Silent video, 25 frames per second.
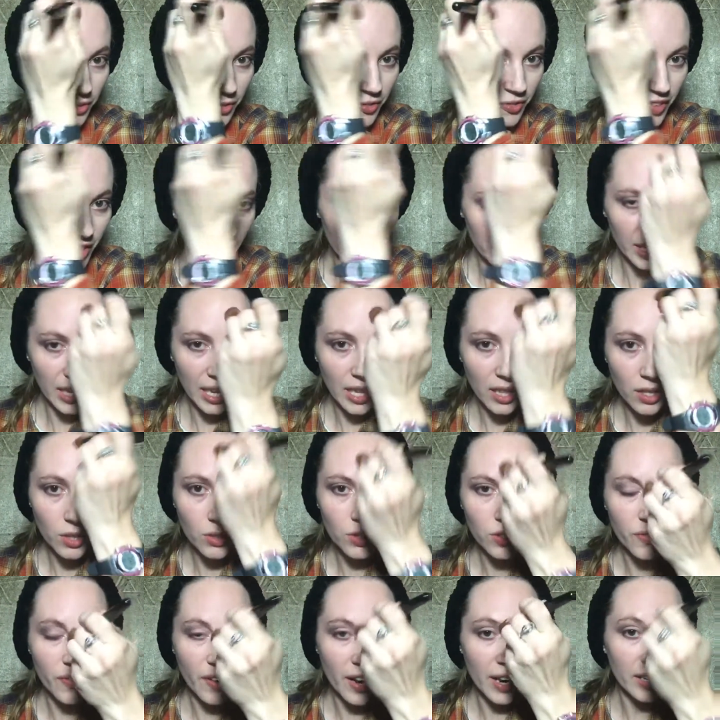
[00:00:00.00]
fill in
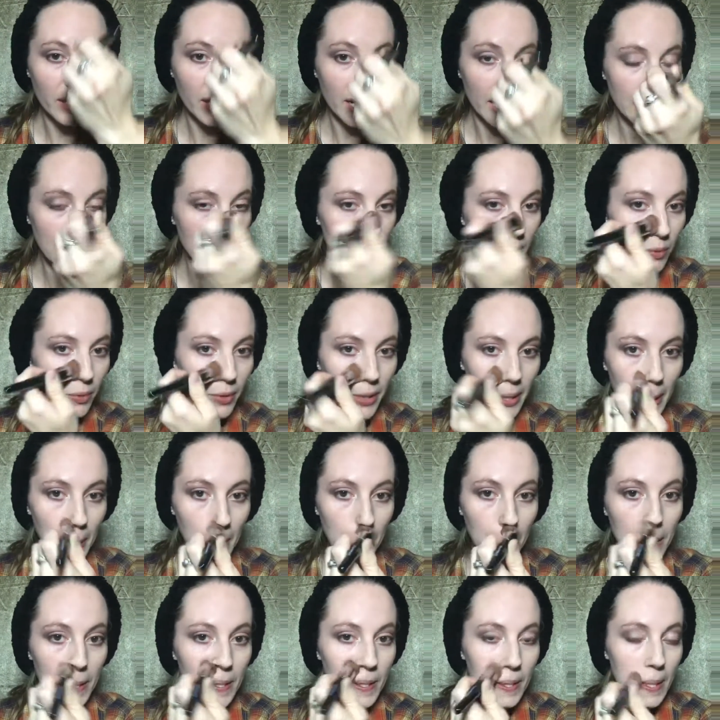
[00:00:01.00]
those fine lines and
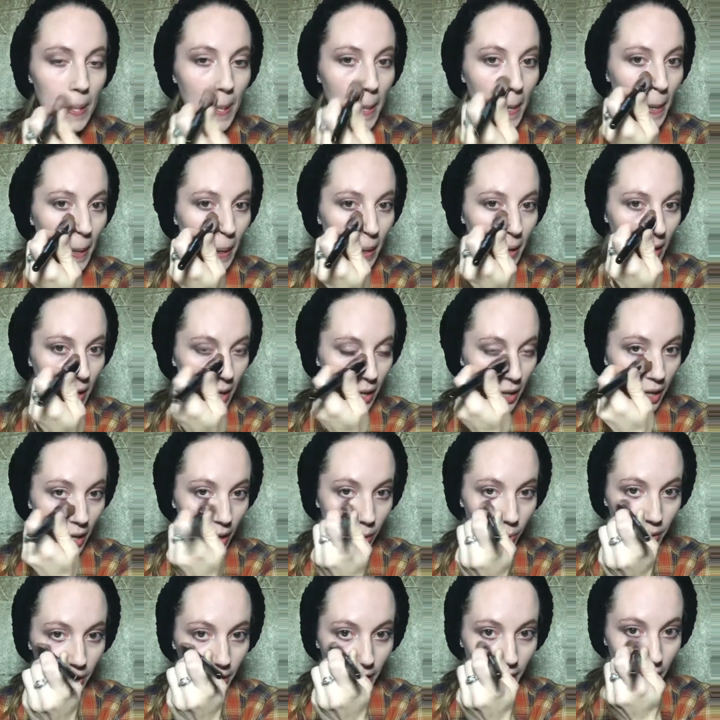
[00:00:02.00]
wrinkles,
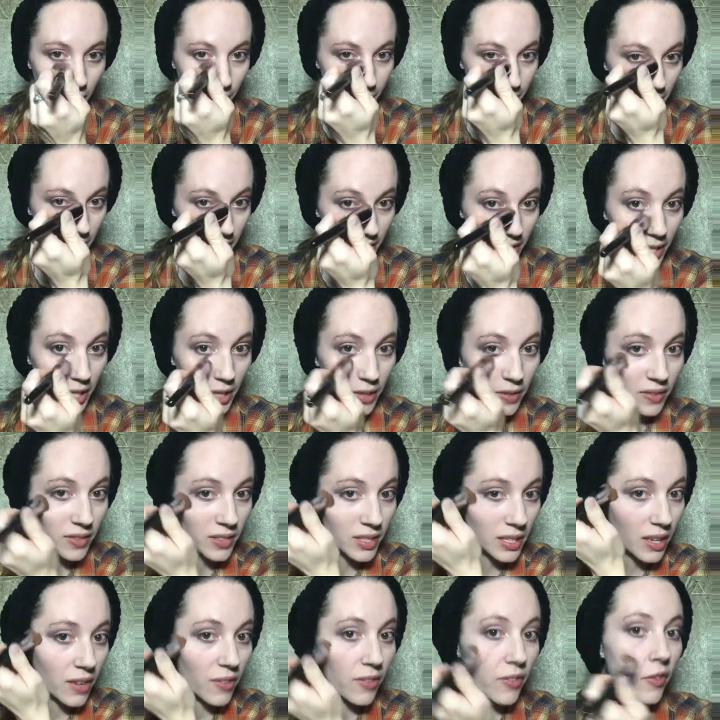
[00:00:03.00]
and what helps us gives
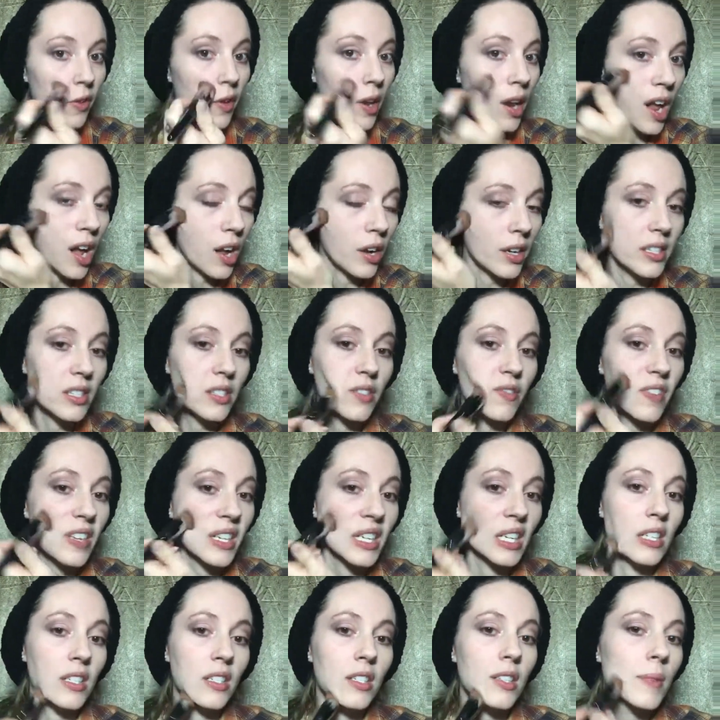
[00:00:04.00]
that flawless
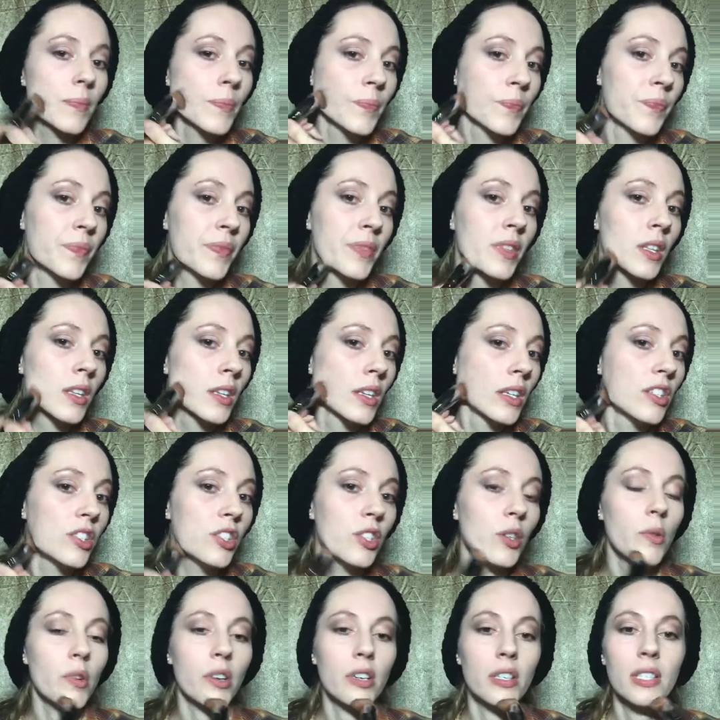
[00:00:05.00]
finish
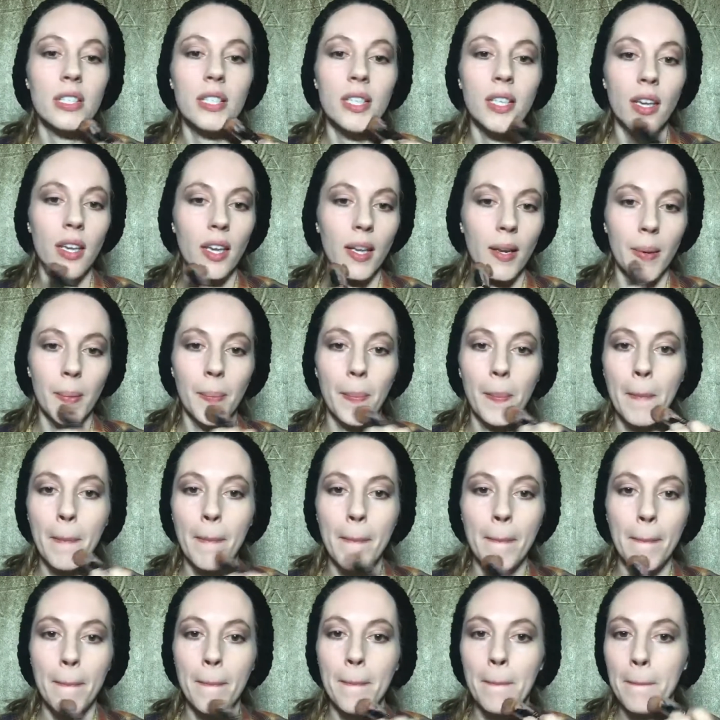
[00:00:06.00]
to our skin.
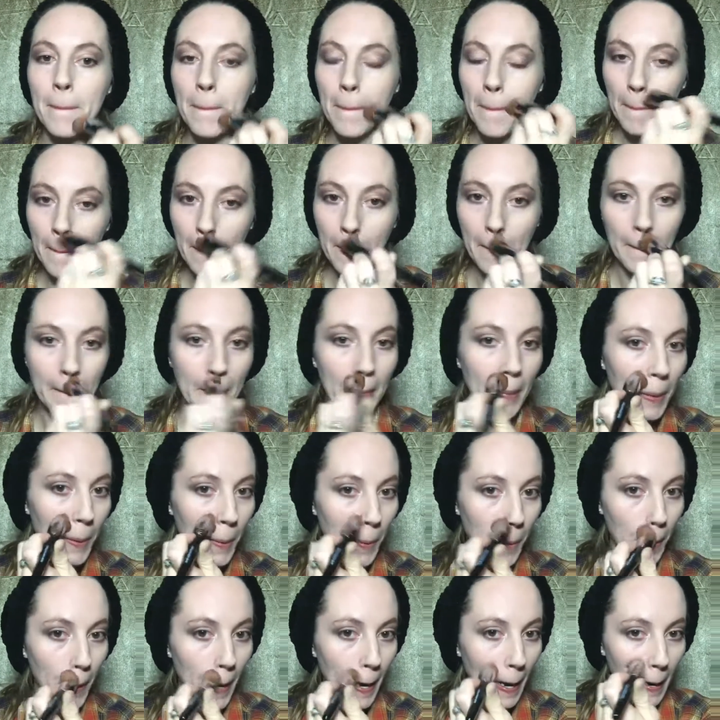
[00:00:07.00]
It's
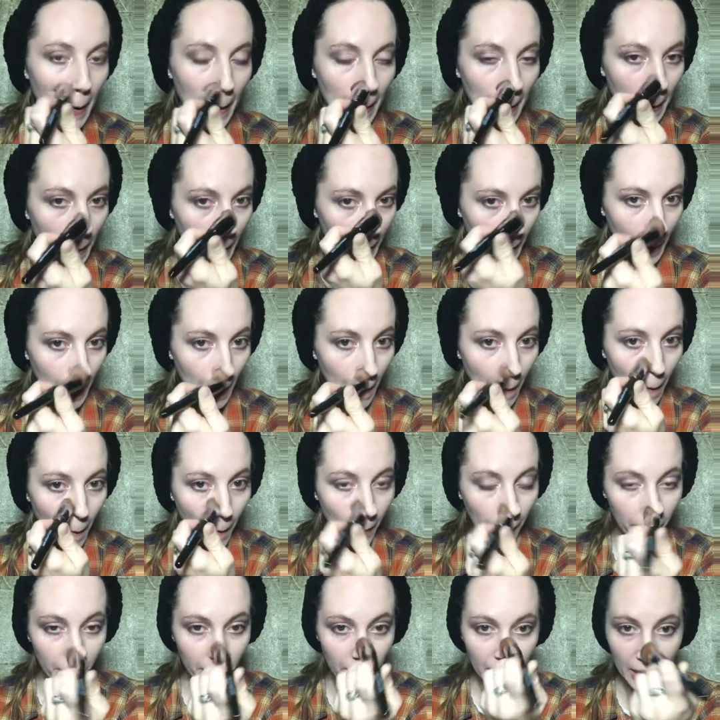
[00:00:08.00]
great
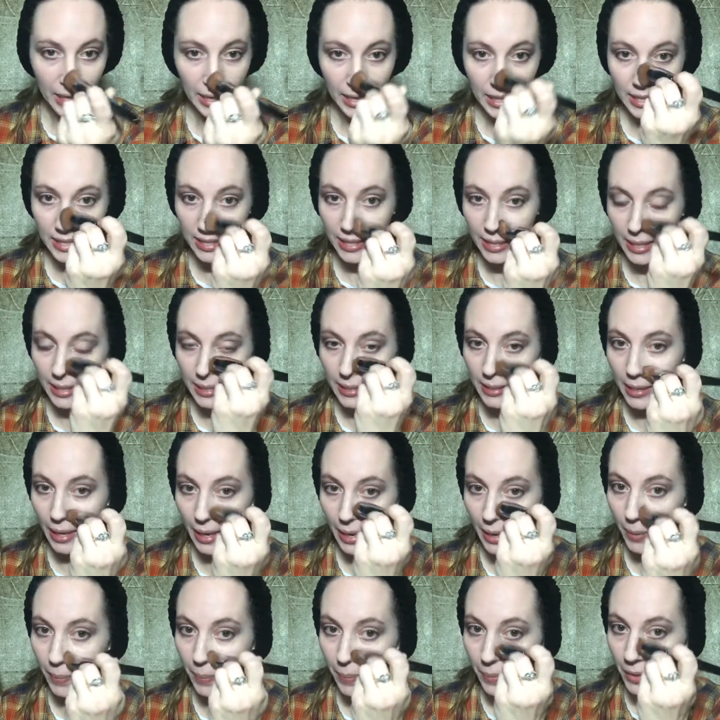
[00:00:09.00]
for any skin
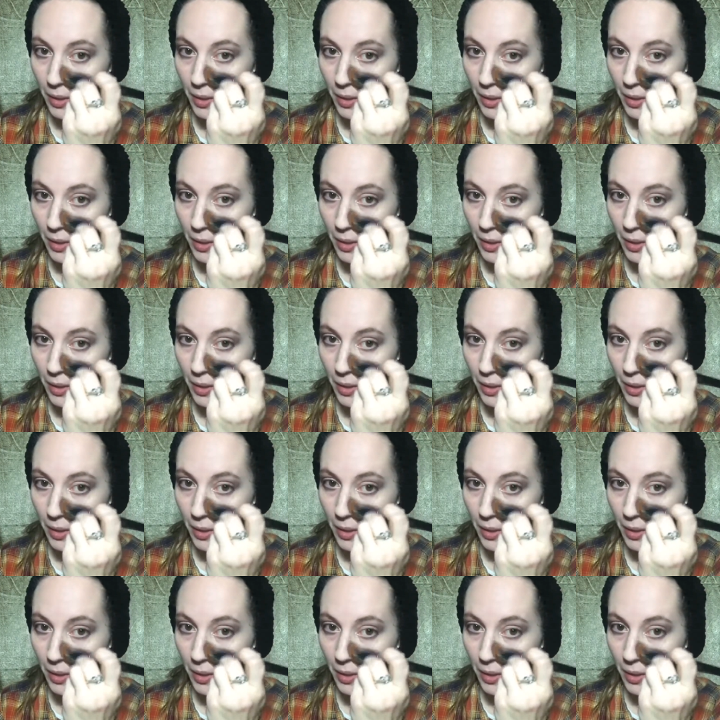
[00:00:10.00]
type.